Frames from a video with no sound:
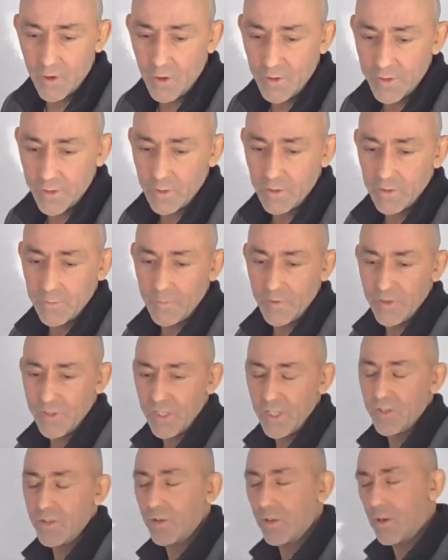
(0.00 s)
consequence
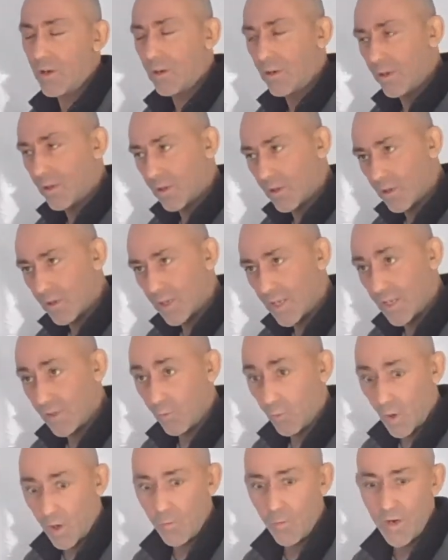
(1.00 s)
procedure is
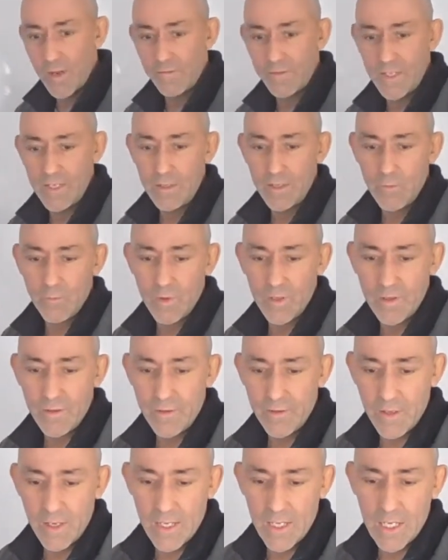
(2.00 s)
one way of dealing
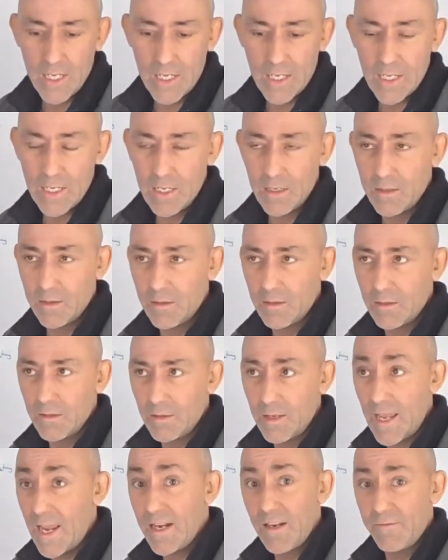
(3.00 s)
with
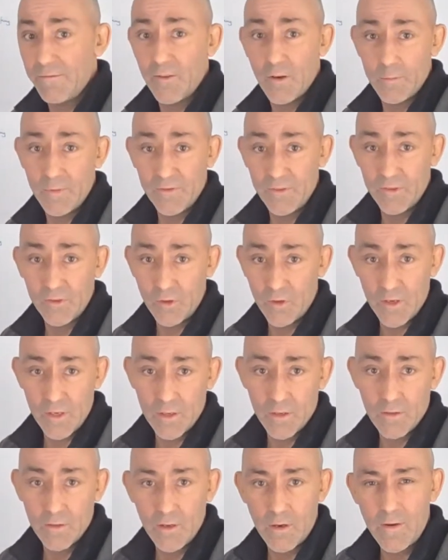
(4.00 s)
any form of disorder,
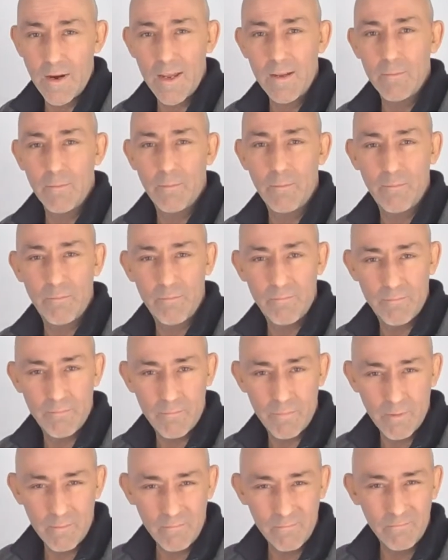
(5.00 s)
all right?
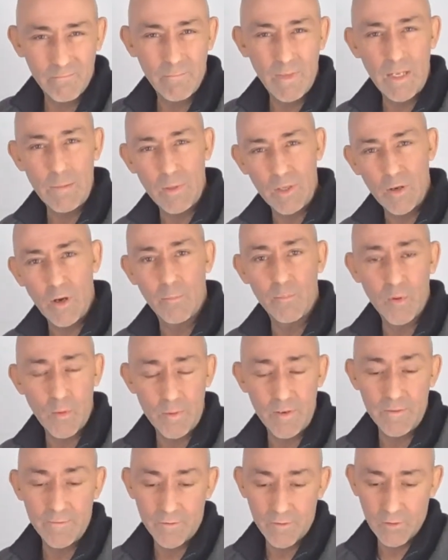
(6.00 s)
But maybe not
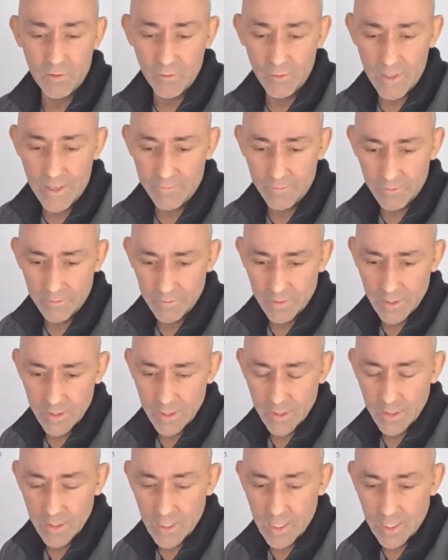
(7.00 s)
appropriate for low-level
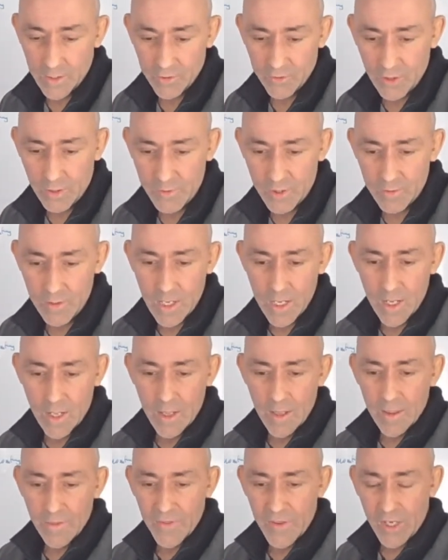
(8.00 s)
disruption.
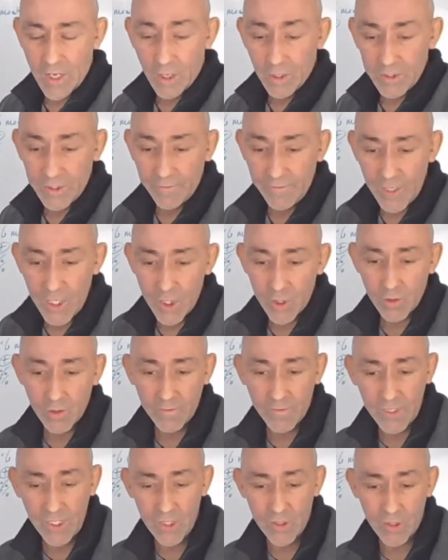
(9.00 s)
The cultivation
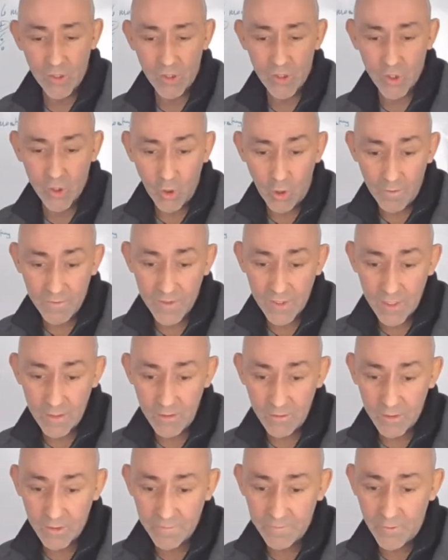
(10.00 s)
of teacher soft
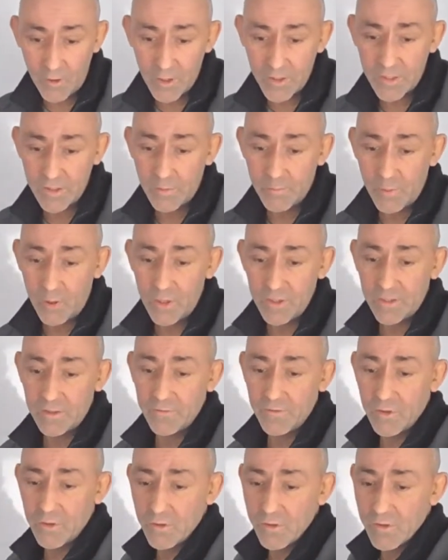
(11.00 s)
skills to foster a
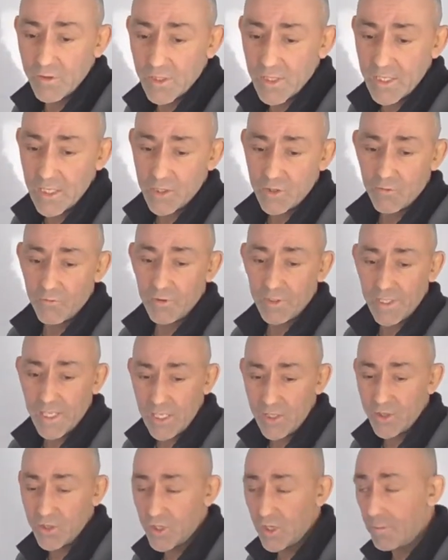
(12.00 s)
positive student-teacher
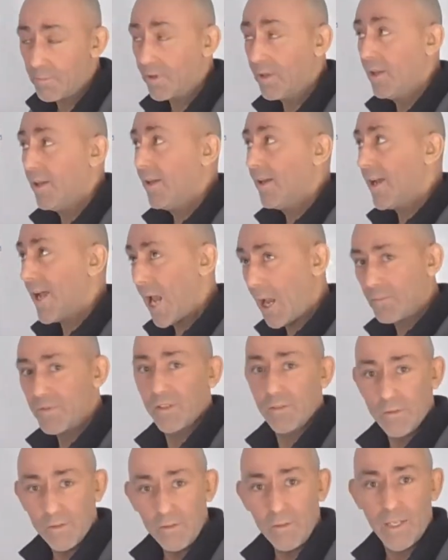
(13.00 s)
relationship,
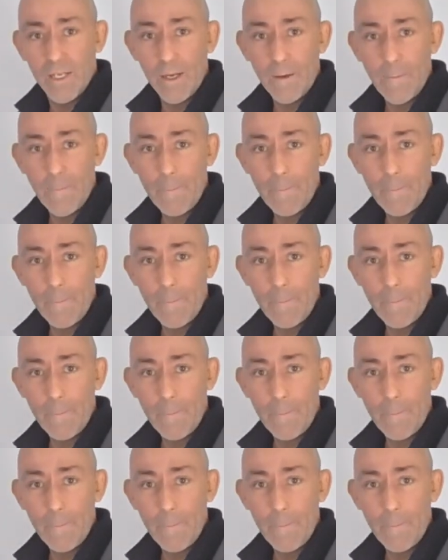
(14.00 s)
absolutely.